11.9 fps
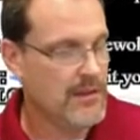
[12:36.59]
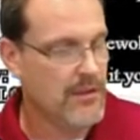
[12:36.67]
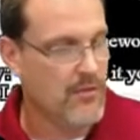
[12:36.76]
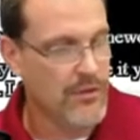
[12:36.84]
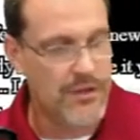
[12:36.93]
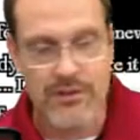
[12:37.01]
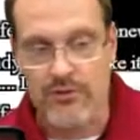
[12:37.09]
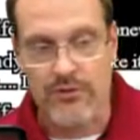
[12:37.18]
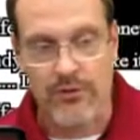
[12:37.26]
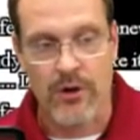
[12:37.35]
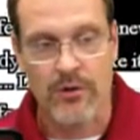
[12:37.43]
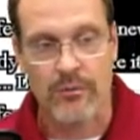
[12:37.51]
this
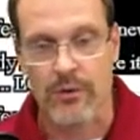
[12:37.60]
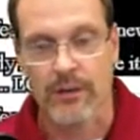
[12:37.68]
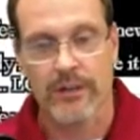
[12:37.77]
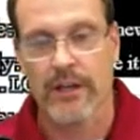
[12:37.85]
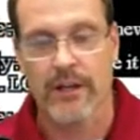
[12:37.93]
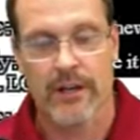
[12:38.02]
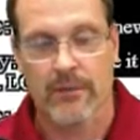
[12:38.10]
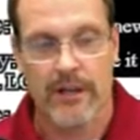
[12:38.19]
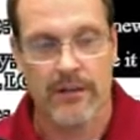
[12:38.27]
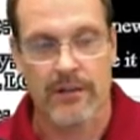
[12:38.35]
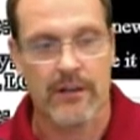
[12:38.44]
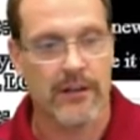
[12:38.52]
drone really could have
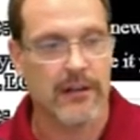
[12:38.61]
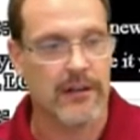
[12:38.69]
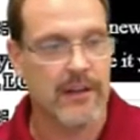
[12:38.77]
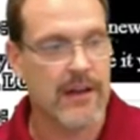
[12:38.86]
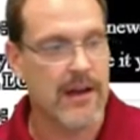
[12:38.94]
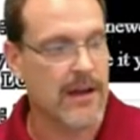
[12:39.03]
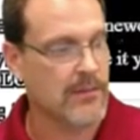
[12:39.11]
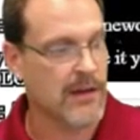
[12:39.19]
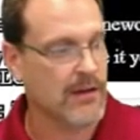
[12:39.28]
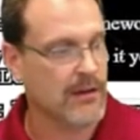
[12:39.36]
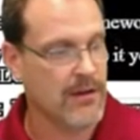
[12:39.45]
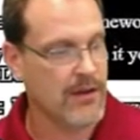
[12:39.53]
been good. I
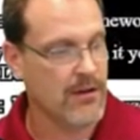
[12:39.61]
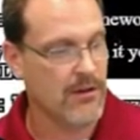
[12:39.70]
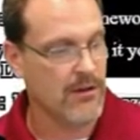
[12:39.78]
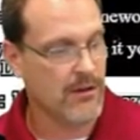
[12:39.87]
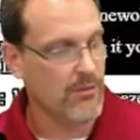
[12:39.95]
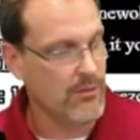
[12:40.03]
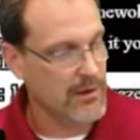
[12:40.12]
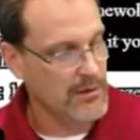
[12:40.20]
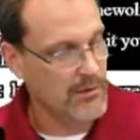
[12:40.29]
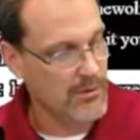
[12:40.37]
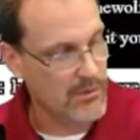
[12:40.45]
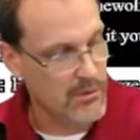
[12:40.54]
mean,
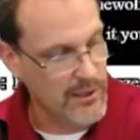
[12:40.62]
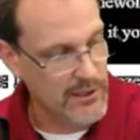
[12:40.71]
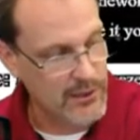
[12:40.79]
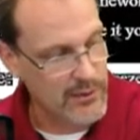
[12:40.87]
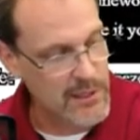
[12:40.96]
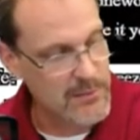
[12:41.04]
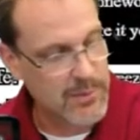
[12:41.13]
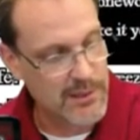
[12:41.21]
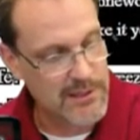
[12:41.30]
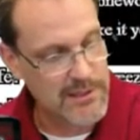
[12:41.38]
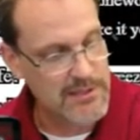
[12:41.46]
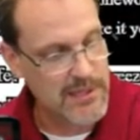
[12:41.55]
when when Yuneec
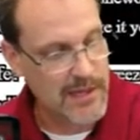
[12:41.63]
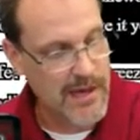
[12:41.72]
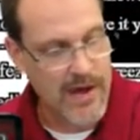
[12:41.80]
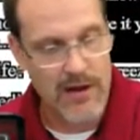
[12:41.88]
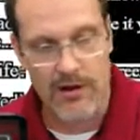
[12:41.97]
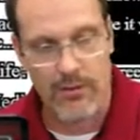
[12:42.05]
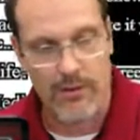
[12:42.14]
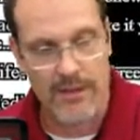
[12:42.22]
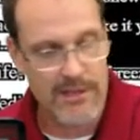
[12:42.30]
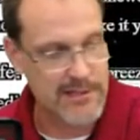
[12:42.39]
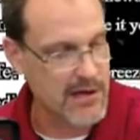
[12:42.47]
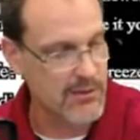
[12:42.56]
put this thing out, or when
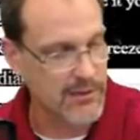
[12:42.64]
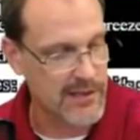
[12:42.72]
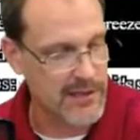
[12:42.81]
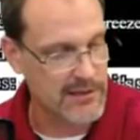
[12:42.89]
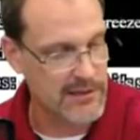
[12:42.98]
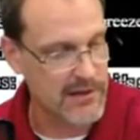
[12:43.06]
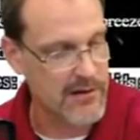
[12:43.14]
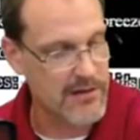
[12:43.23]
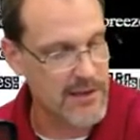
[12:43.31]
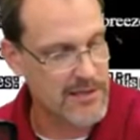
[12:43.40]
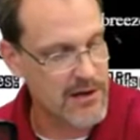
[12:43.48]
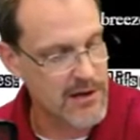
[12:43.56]
they start when they
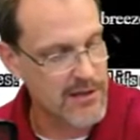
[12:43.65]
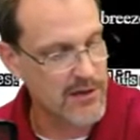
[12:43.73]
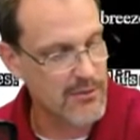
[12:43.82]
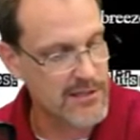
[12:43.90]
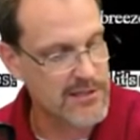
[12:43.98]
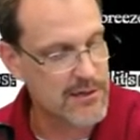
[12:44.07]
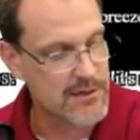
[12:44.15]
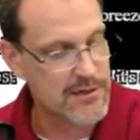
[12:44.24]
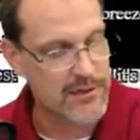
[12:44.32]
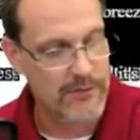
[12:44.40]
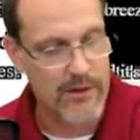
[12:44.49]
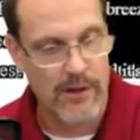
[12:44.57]
they started their research
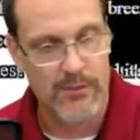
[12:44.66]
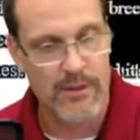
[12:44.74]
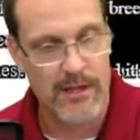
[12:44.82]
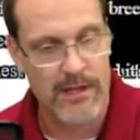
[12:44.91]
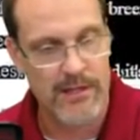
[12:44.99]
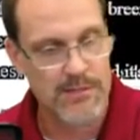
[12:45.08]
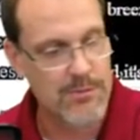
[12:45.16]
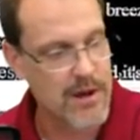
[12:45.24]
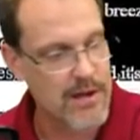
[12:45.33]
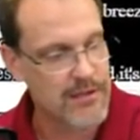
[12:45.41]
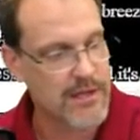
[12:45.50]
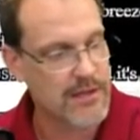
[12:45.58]
and development on this
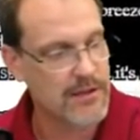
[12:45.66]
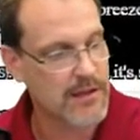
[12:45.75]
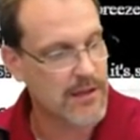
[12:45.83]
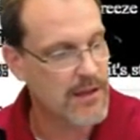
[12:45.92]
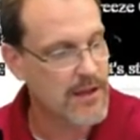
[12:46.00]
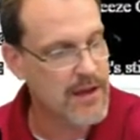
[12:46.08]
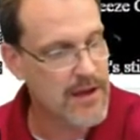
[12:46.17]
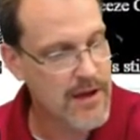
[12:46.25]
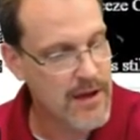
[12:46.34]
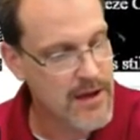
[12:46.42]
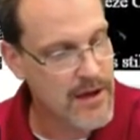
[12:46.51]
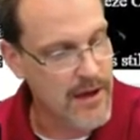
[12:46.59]
project,
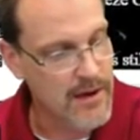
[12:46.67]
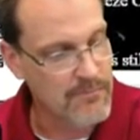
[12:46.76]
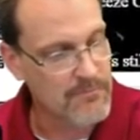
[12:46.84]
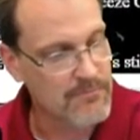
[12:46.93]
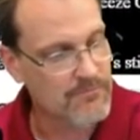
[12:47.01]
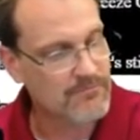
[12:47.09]
um,